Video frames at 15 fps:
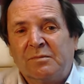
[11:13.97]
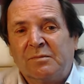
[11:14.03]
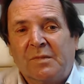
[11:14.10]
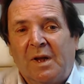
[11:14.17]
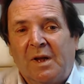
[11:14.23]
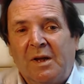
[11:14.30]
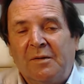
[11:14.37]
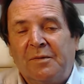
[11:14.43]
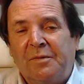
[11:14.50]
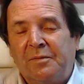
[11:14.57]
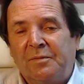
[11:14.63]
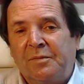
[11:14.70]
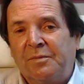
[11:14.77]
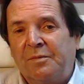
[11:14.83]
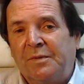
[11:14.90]
if
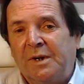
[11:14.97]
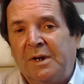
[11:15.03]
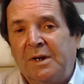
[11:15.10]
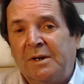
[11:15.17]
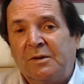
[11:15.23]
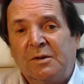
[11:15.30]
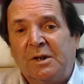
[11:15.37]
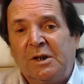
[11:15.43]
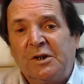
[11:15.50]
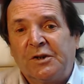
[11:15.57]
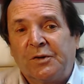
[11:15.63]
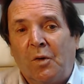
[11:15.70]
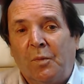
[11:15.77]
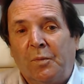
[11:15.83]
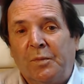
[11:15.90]
they
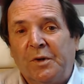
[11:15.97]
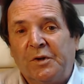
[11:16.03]
stop it.